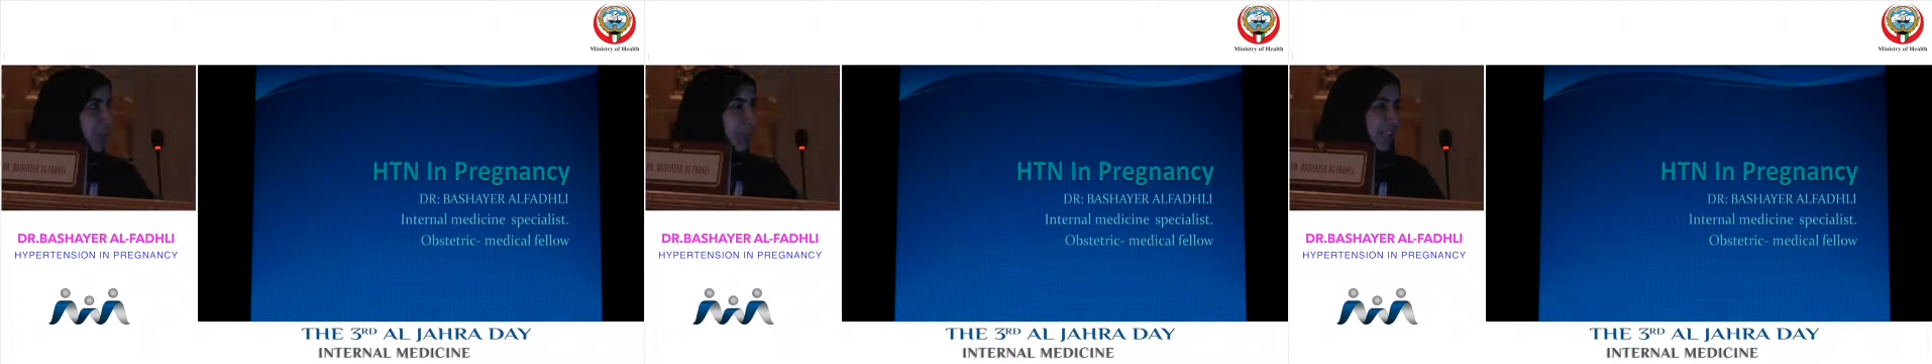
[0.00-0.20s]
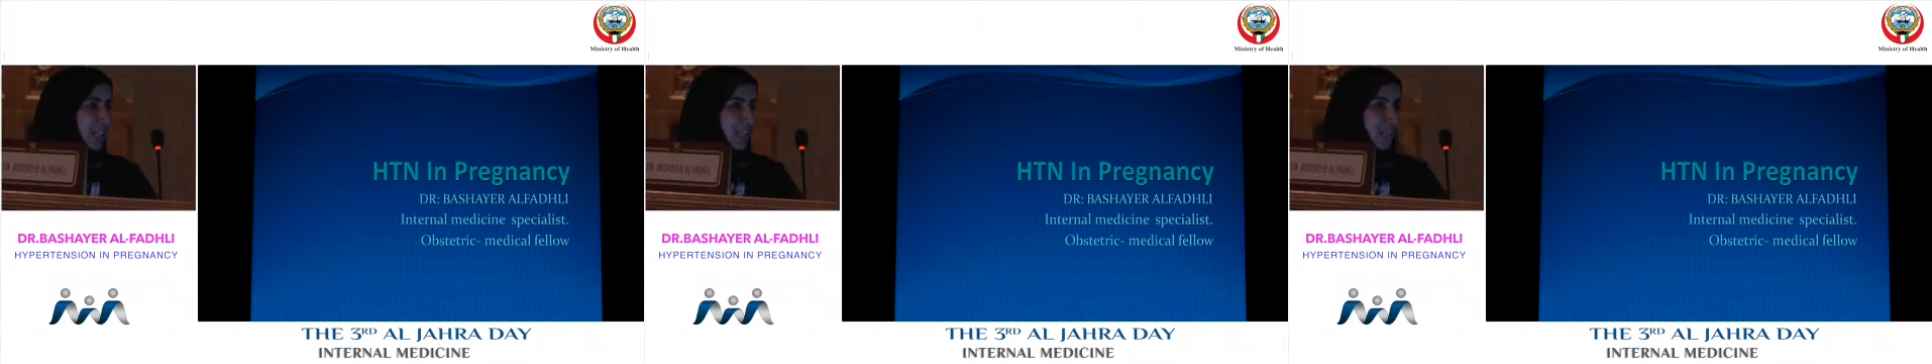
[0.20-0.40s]

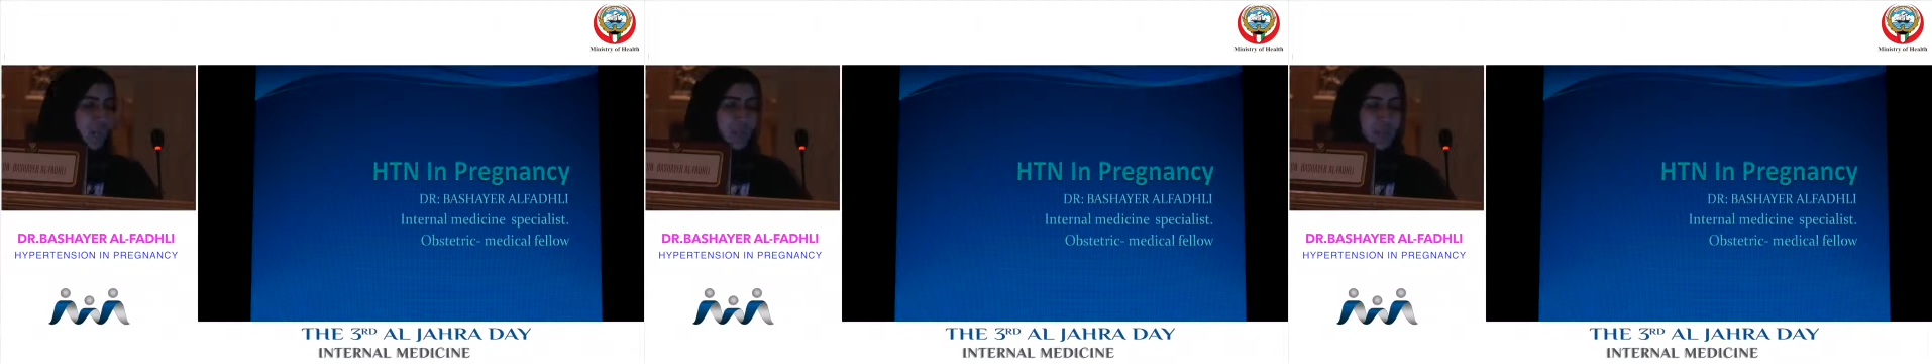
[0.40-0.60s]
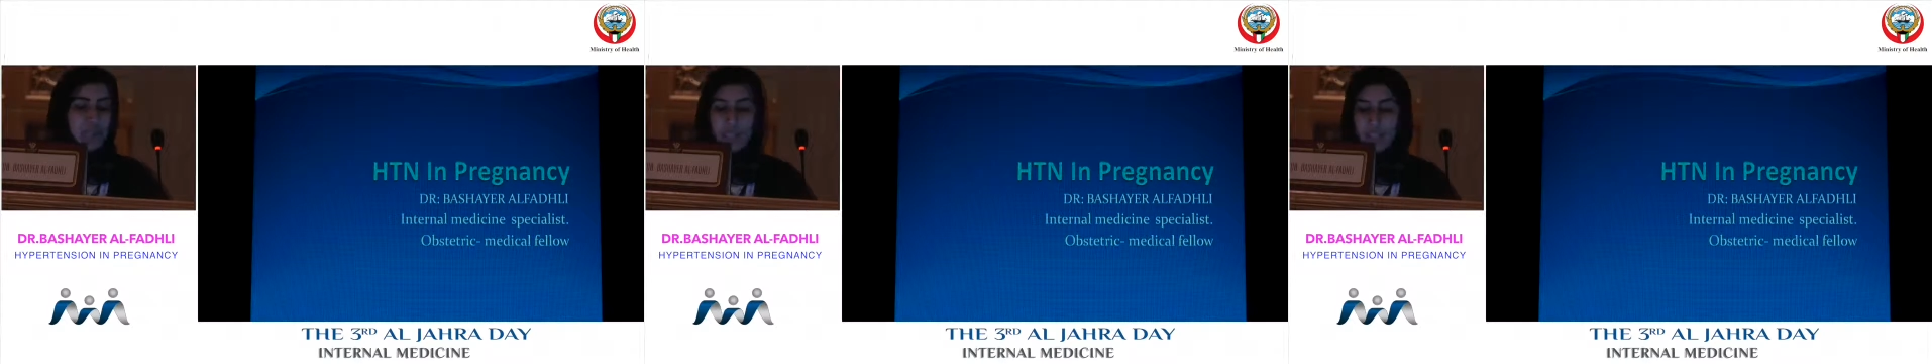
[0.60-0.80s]
would like
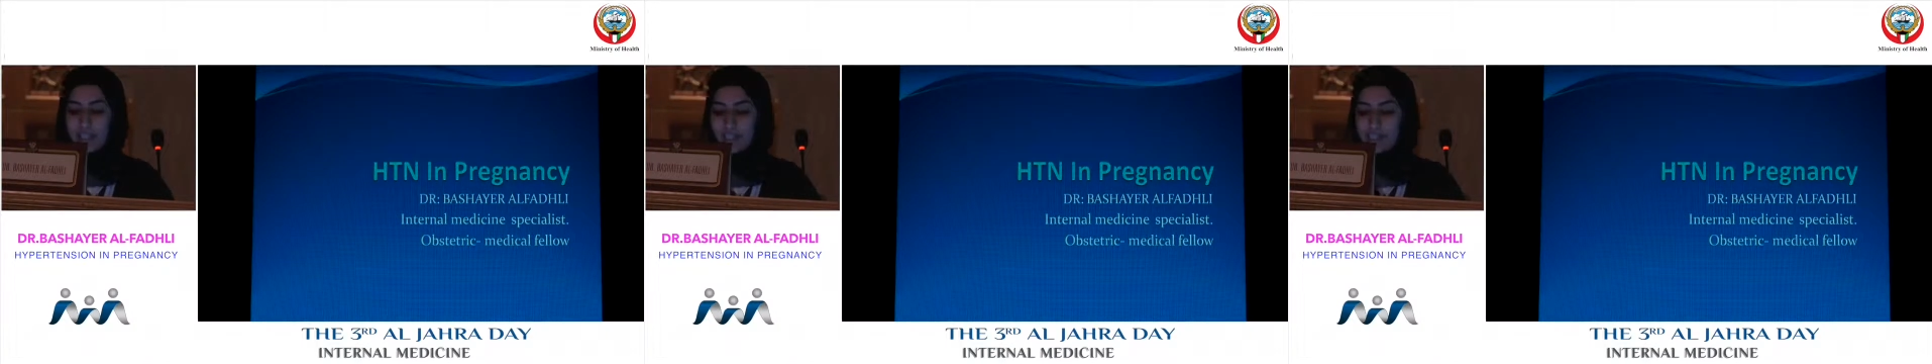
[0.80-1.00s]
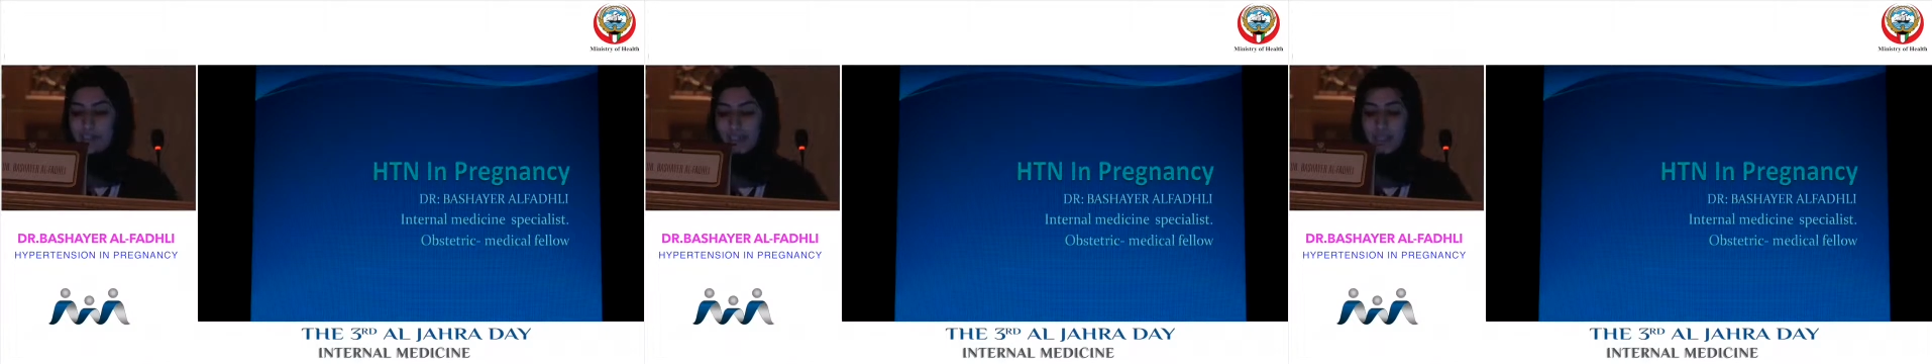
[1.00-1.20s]
to
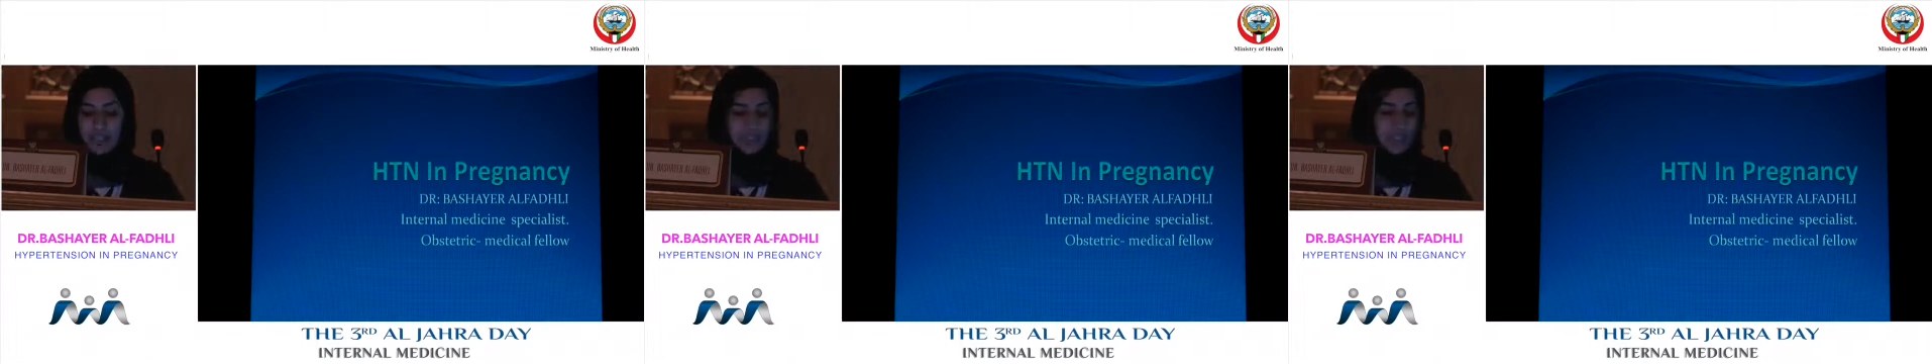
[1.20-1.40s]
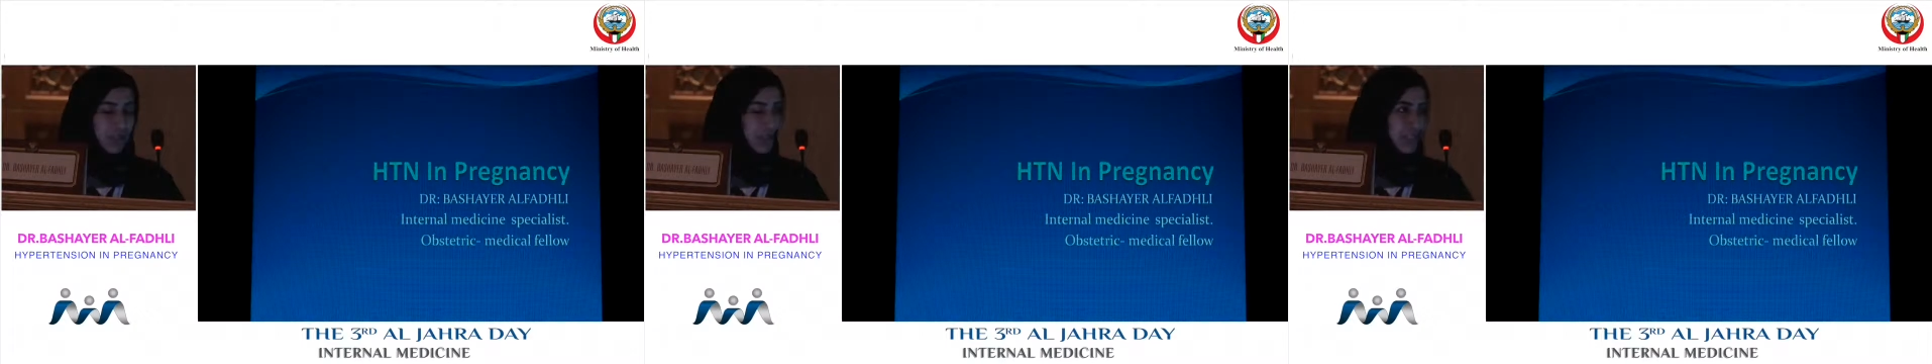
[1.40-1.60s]

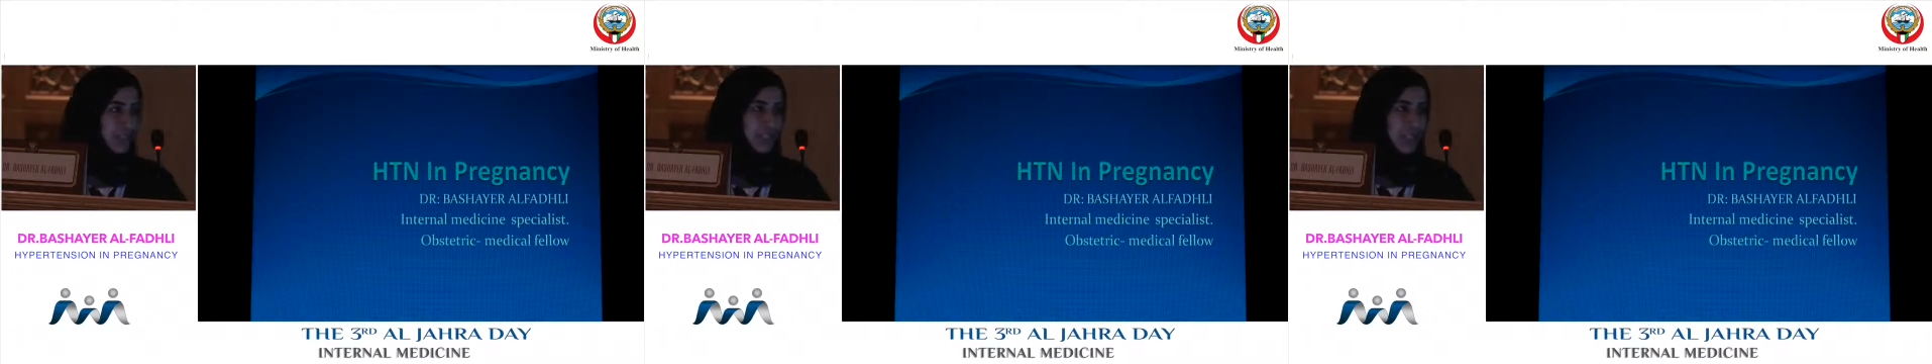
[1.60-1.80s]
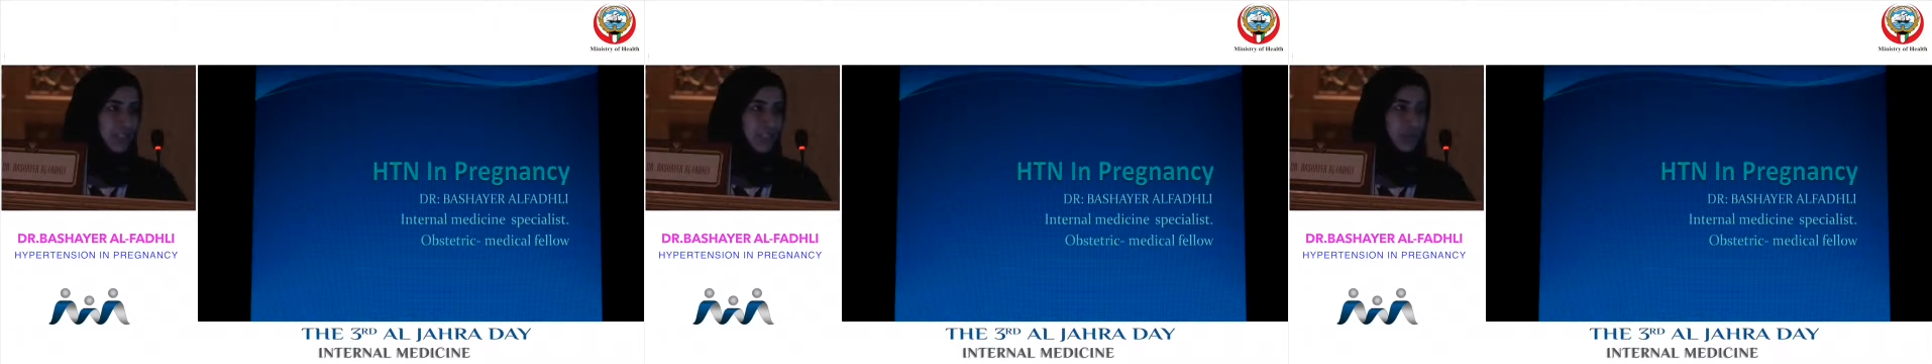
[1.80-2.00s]
thank the
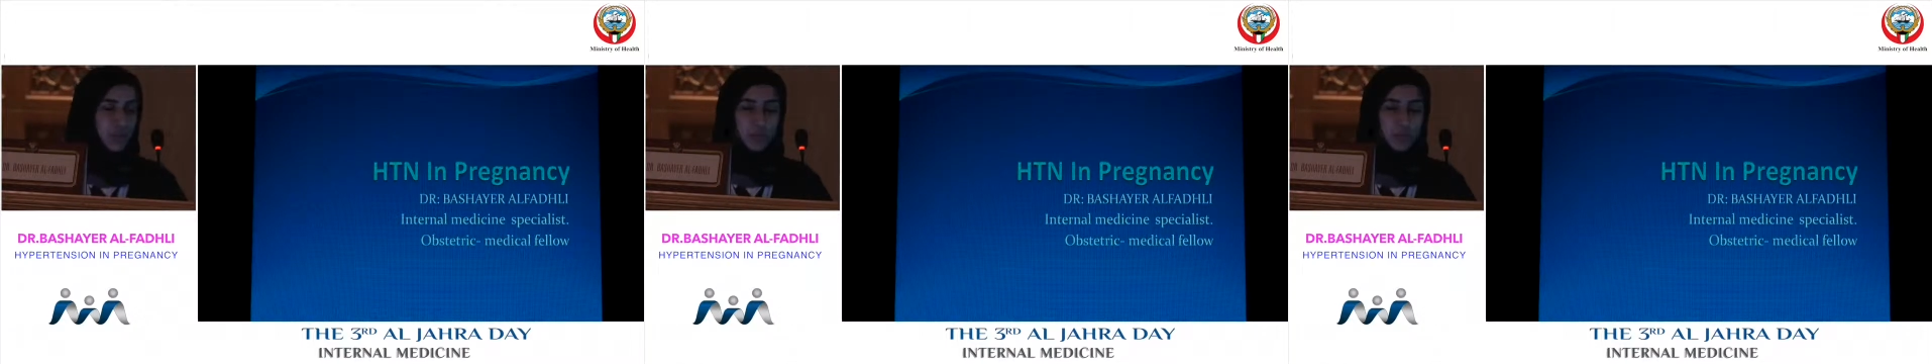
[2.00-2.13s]
organizing